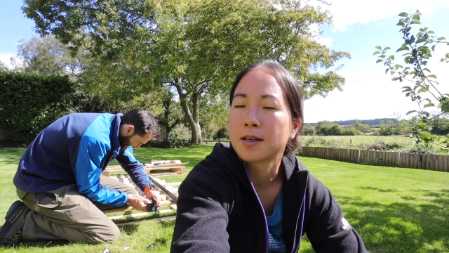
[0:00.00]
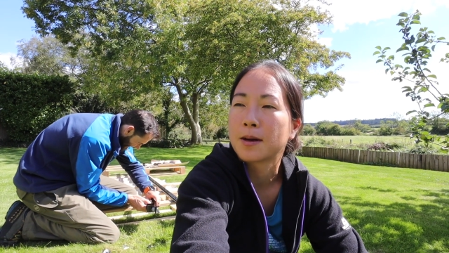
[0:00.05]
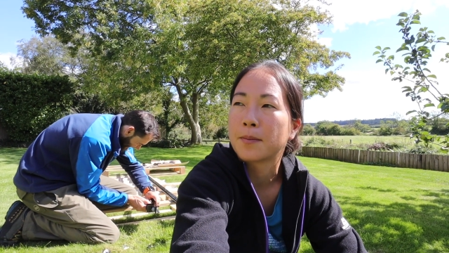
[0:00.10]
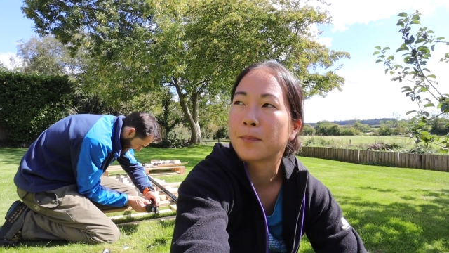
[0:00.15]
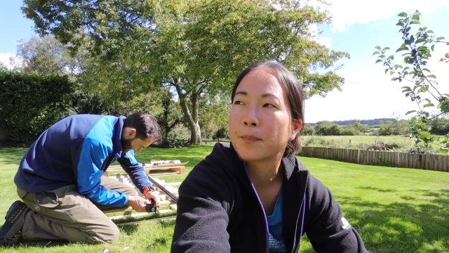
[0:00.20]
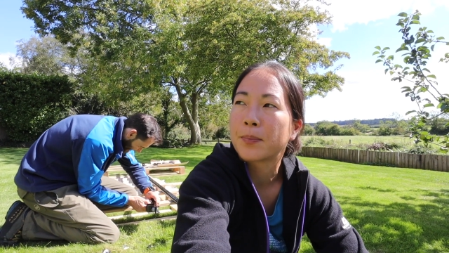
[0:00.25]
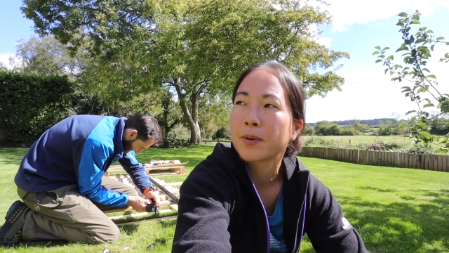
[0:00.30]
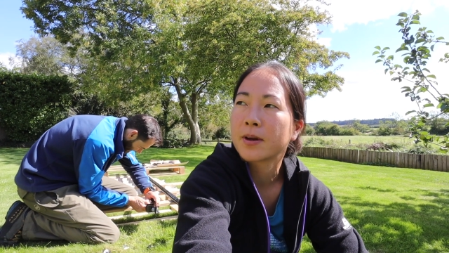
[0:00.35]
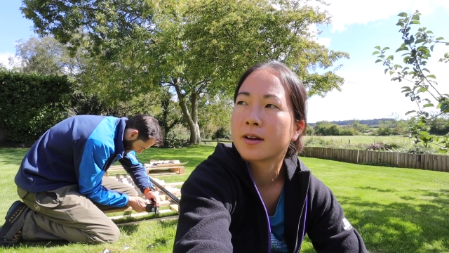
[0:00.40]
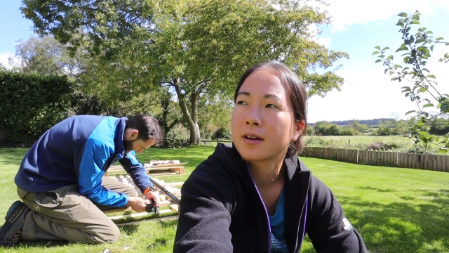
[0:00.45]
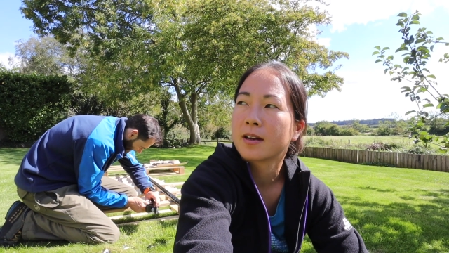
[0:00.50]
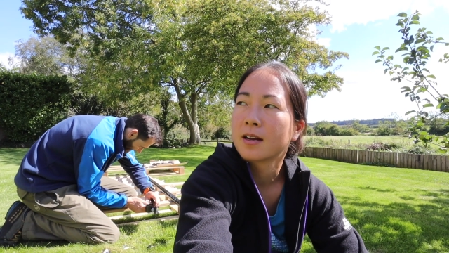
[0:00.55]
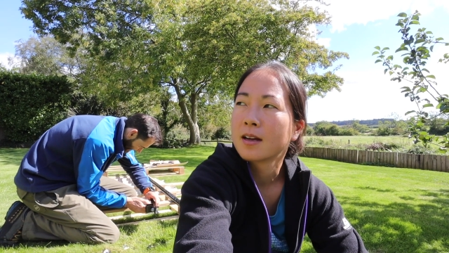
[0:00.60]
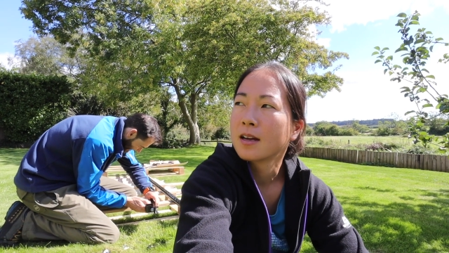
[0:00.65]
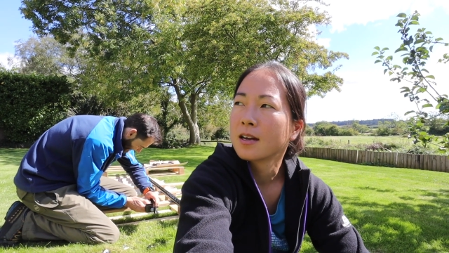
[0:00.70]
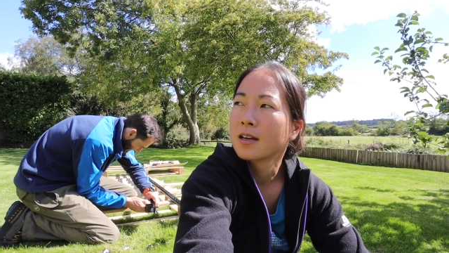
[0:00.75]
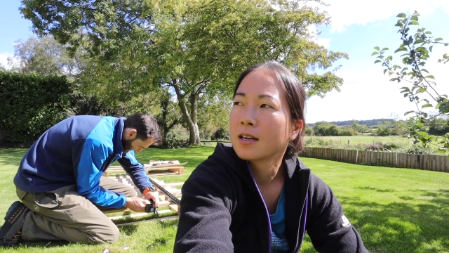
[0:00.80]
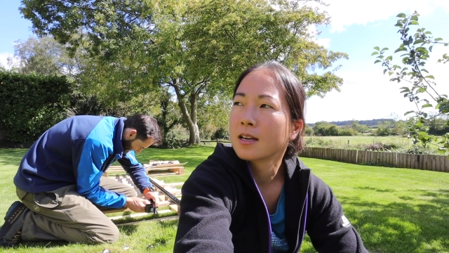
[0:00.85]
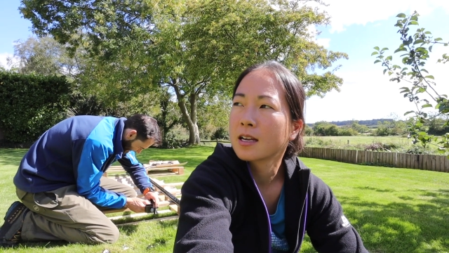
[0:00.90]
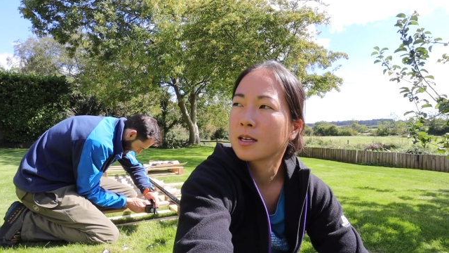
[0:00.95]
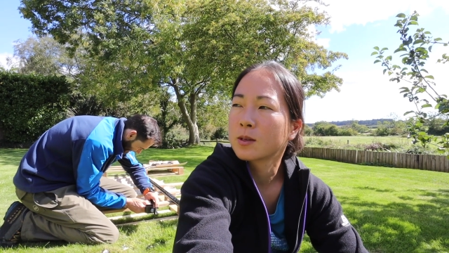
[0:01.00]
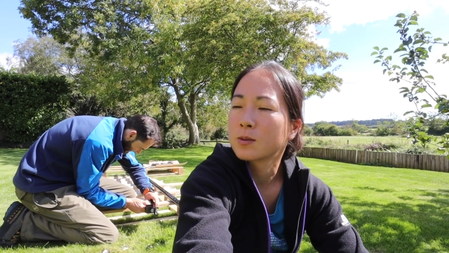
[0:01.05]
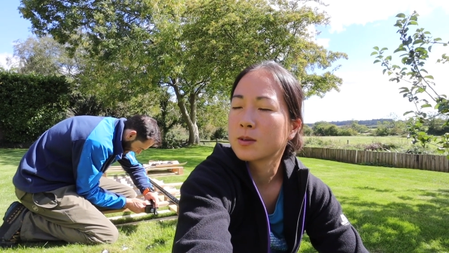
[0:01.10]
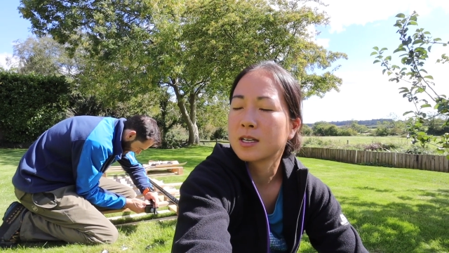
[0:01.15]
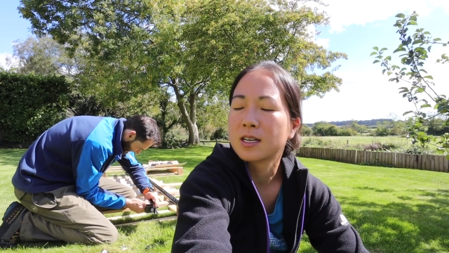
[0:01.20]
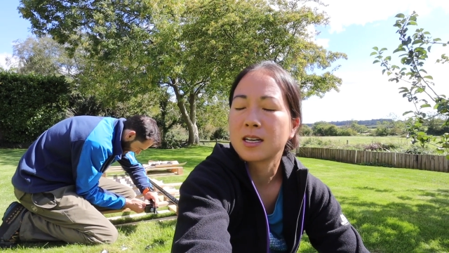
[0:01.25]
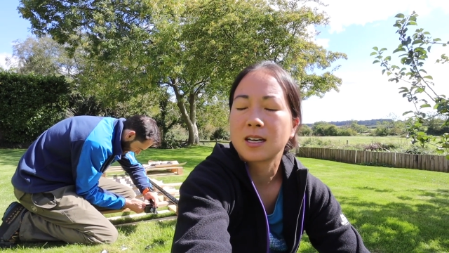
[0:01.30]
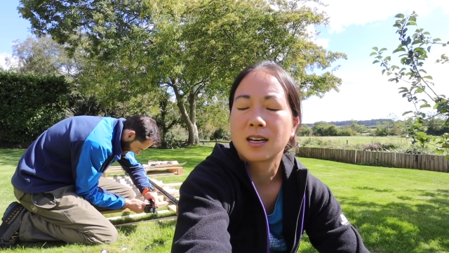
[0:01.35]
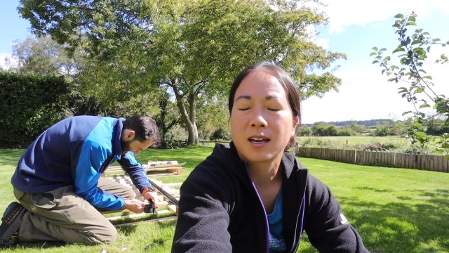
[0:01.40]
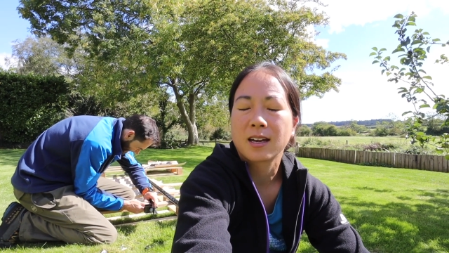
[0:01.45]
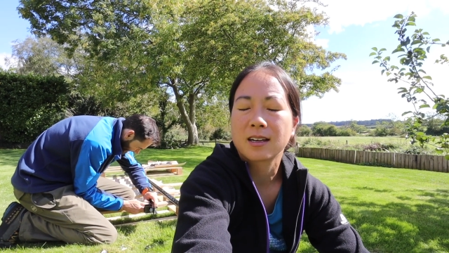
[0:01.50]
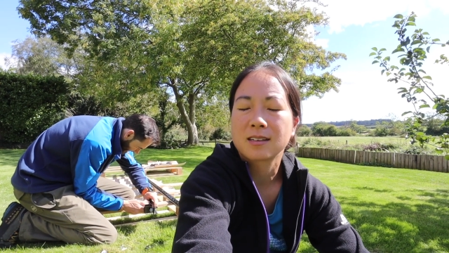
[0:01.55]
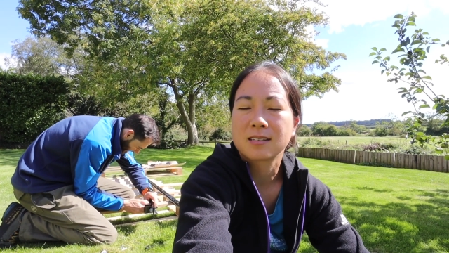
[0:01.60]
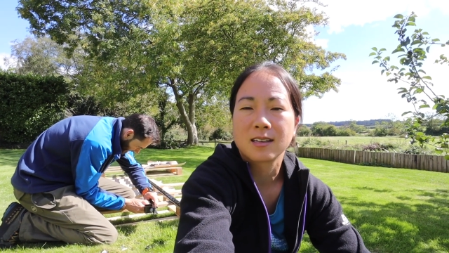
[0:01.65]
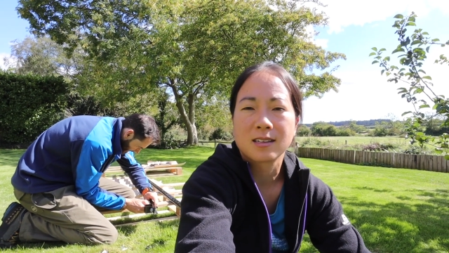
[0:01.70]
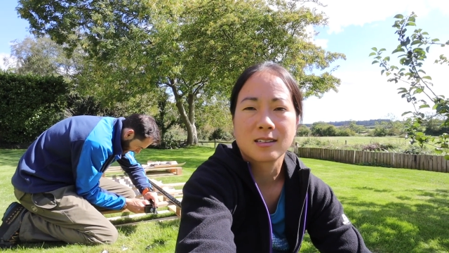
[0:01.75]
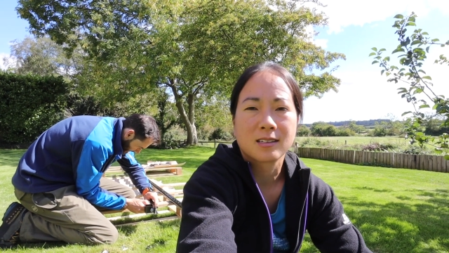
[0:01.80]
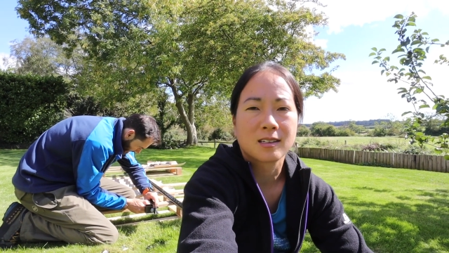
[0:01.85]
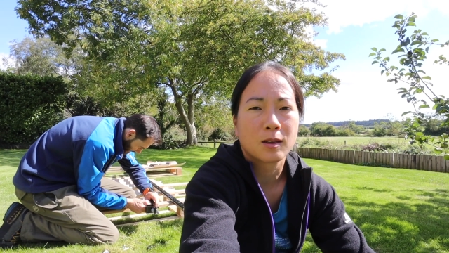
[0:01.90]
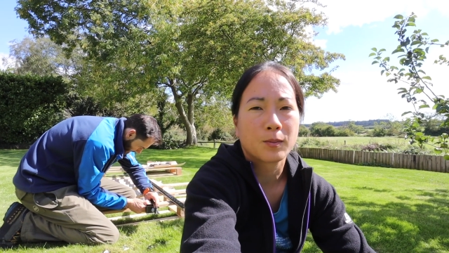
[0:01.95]
up because we needed
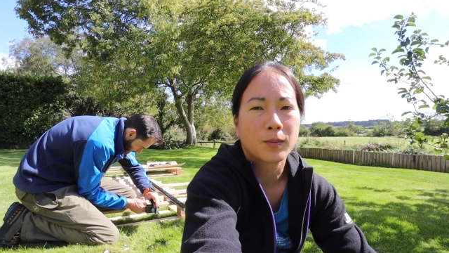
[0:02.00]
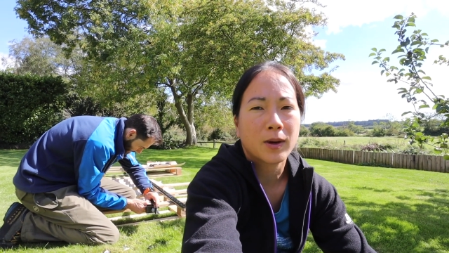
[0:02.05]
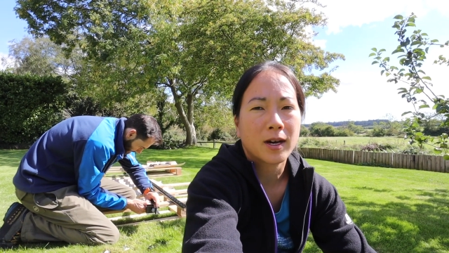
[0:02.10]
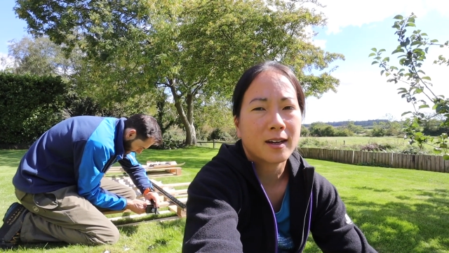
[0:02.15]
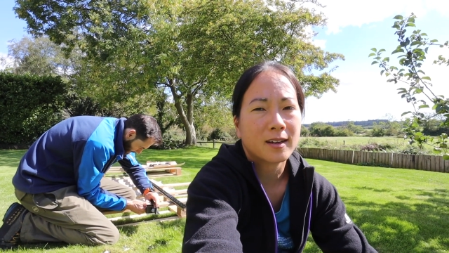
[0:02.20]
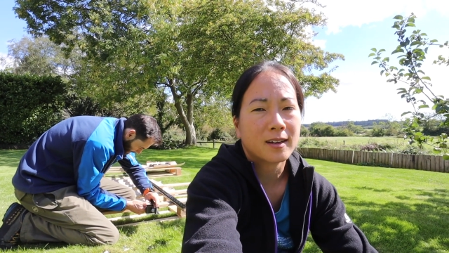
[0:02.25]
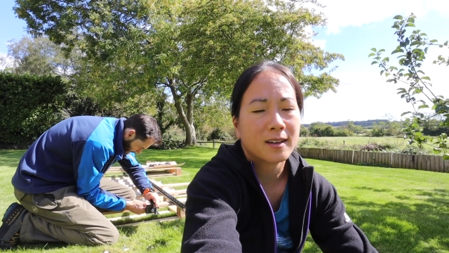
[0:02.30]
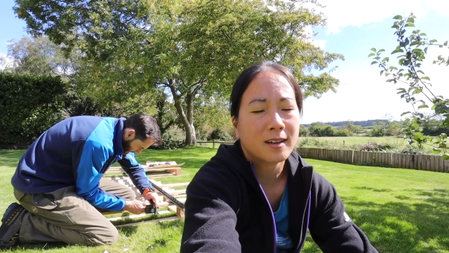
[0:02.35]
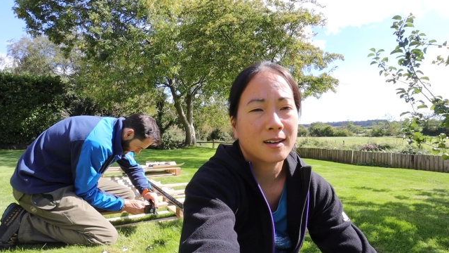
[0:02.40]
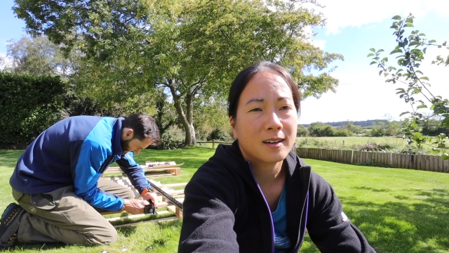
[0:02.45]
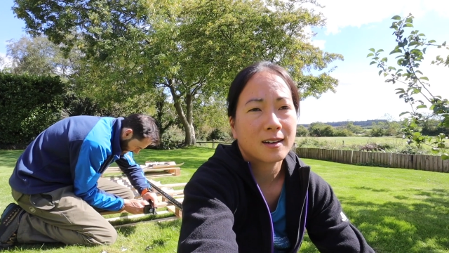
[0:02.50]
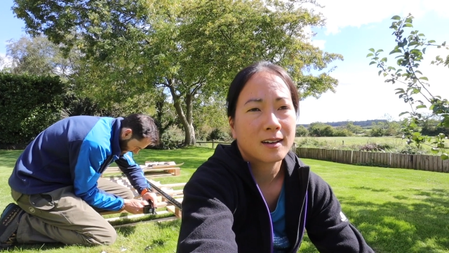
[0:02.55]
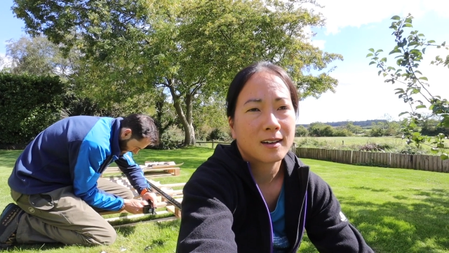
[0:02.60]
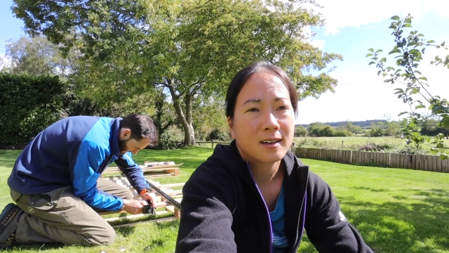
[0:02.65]
access to the back.